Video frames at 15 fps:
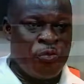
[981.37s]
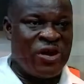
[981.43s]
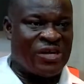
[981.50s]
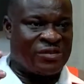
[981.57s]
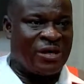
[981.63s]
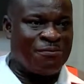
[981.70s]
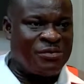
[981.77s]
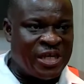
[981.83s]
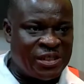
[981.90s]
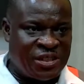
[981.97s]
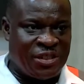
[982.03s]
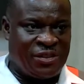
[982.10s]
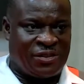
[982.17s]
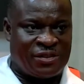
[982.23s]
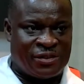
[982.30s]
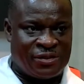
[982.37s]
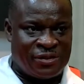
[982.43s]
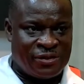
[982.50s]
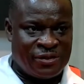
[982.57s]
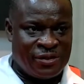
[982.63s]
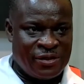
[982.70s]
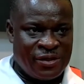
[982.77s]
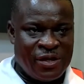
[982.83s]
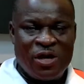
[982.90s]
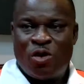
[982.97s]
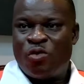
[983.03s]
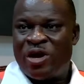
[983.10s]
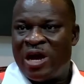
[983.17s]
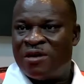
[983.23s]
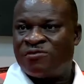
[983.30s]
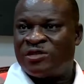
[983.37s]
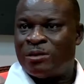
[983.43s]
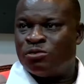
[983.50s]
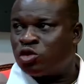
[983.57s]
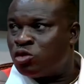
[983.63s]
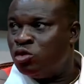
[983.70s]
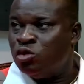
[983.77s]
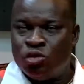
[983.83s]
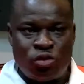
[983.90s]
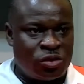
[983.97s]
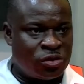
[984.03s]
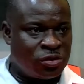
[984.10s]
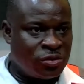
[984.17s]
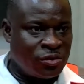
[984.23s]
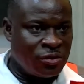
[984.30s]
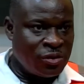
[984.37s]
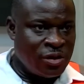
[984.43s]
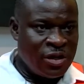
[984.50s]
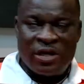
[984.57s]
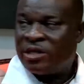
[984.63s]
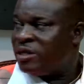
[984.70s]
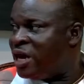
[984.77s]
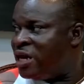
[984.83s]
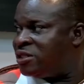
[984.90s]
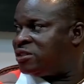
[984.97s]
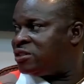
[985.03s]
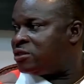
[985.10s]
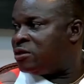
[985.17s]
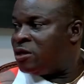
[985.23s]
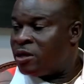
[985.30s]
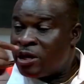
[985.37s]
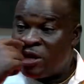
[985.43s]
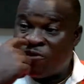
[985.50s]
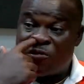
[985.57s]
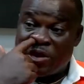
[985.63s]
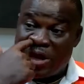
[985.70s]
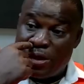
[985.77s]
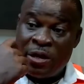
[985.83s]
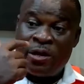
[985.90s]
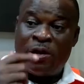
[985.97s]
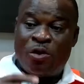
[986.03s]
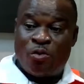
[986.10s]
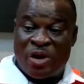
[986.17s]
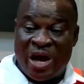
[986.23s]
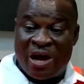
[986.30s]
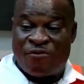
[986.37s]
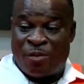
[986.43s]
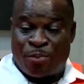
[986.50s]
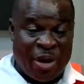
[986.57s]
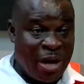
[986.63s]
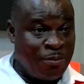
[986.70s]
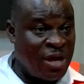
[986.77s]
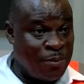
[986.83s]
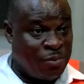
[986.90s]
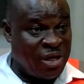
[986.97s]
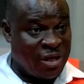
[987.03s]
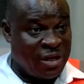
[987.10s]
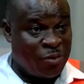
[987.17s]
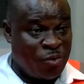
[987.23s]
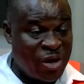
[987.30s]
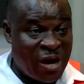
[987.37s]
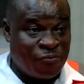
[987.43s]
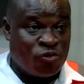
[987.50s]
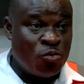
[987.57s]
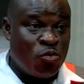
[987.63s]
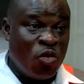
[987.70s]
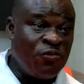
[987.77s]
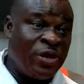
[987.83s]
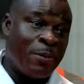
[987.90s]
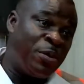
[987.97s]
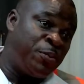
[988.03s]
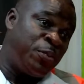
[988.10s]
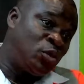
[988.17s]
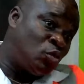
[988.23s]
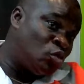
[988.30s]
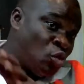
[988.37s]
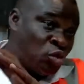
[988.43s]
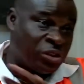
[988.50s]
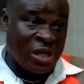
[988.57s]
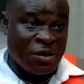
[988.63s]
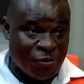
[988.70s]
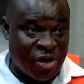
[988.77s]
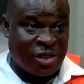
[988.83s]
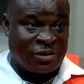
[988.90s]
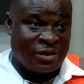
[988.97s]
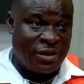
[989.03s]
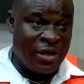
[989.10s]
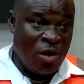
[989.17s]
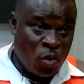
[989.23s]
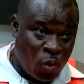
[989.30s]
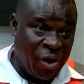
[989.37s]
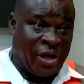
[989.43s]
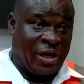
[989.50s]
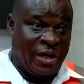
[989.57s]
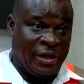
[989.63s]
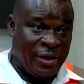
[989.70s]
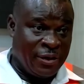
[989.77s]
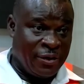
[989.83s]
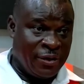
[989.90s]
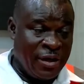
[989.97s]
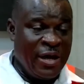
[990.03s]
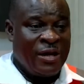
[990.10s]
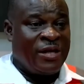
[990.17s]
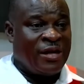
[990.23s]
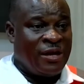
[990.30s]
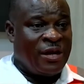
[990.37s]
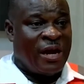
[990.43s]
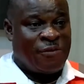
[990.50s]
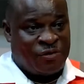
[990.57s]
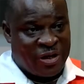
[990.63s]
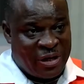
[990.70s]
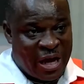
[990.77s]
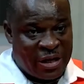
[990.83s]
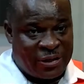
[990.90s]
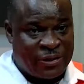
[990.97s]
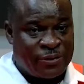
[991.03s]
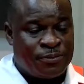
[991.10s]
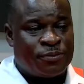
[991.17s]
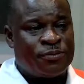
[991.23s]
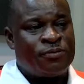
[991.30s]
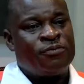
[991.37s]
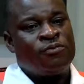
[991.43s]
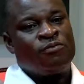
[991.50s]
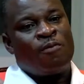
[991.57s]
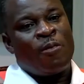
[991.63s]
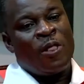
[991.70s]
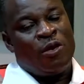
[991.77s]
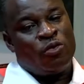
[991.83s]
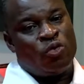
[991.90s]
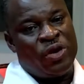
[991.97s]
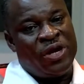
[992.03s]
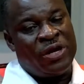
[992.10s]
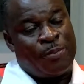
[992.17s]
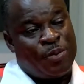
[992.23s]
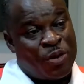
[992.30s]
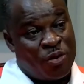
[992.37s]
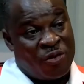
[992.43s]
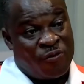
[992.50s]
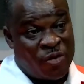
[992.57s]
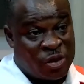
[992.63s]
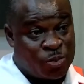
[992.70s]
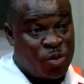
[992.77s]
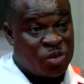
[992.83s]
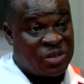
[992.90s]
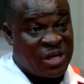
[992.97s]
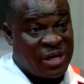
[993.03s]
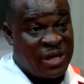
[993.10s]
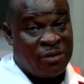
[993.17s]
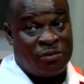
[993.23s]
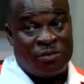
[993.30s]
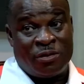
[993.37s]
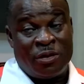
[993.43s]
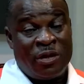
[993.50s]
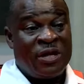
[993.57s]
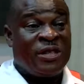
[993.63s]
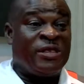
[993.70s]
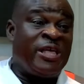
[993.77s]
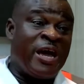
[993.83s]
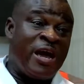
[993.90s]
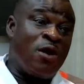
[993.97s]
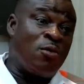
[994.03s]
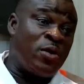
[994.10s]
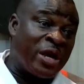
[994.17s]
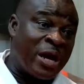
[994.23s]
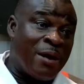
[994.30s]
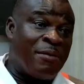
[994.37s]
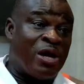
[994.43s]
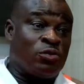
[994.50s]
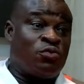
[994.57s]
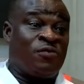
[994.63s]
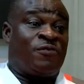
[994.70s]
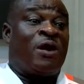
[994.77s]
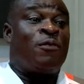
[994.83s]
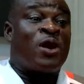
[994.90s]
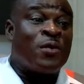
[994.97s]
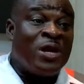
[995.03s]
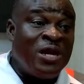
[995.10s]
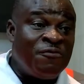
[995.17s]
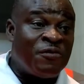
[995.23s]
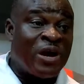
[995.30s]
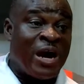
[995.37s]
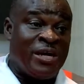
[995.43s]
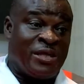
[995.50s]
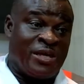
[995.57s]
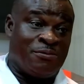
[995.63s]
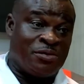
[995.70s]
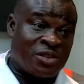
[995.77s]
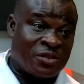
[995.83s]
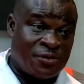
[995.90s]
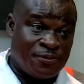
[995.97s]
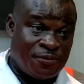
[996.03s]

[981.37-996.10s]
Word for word: have some churches, we have some schools that if we have a problem here, we have to move the people to those areas quickly. Then after that, during the period of response again, there we come out with our relief items.